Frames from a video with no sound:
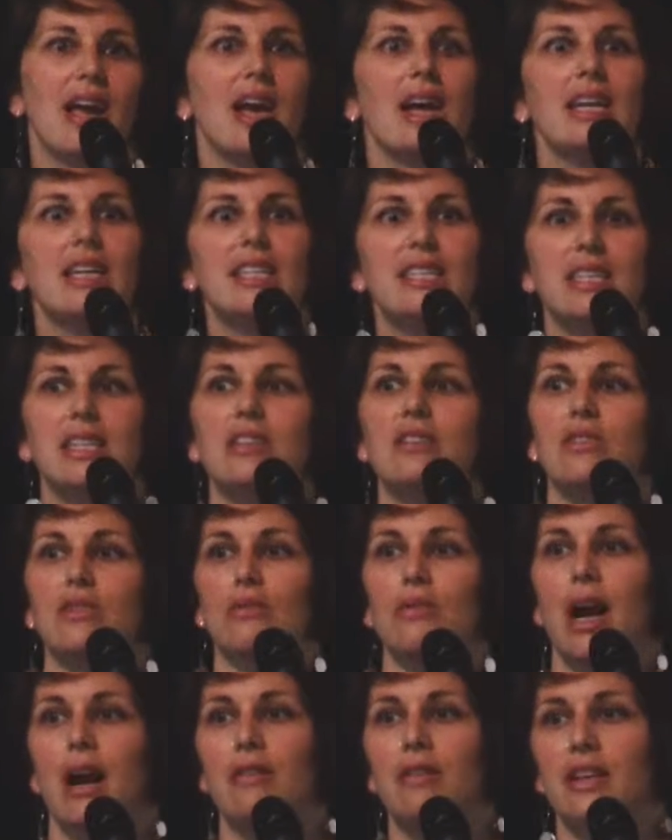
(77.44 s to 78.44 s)
ideas
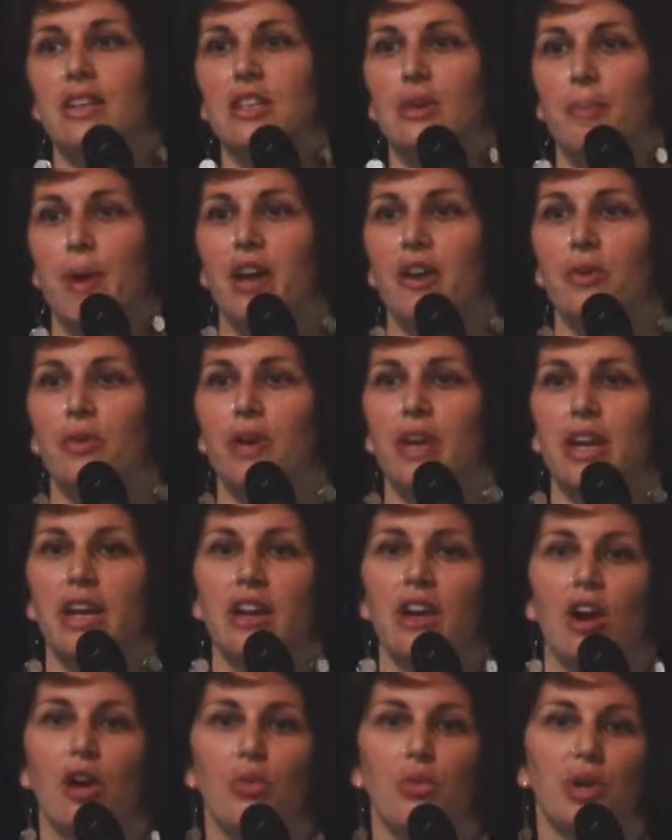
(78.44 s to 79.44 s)
around independent
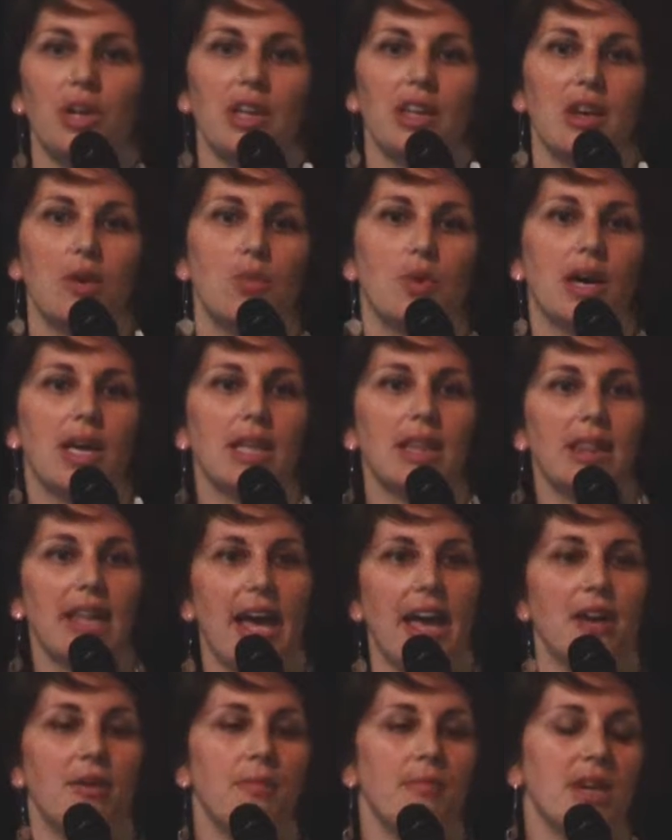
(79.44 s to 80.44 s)
reading are really what
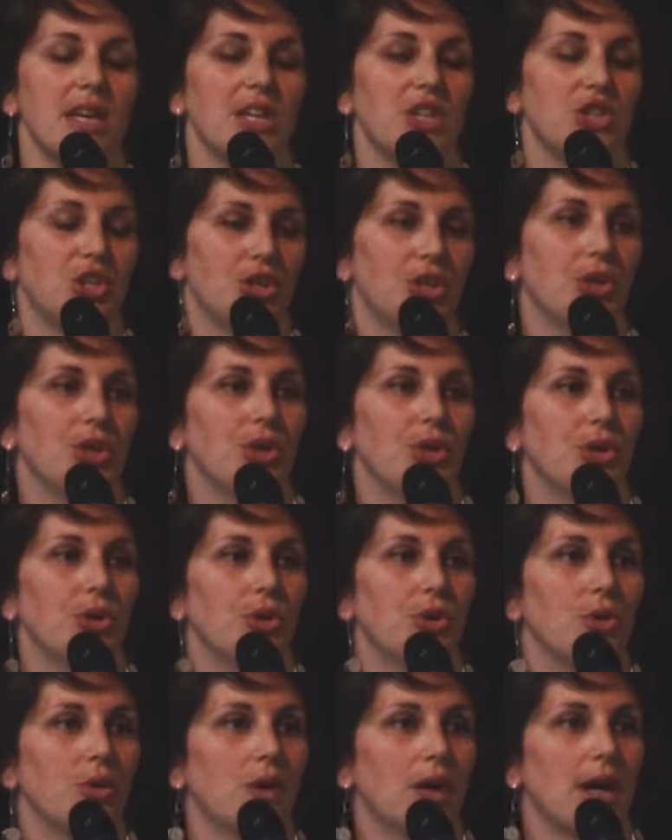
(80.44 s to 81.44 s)
led me
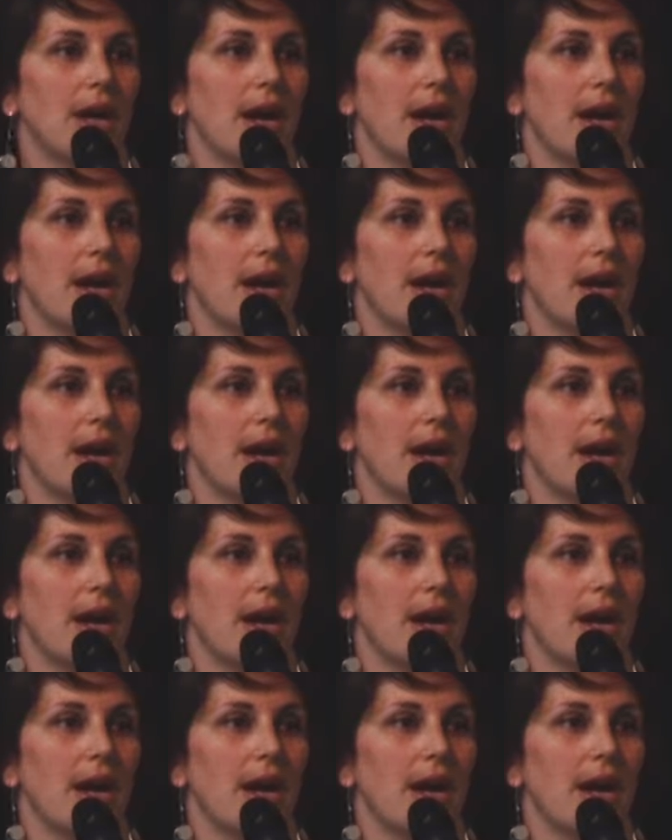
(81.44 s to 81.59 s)
to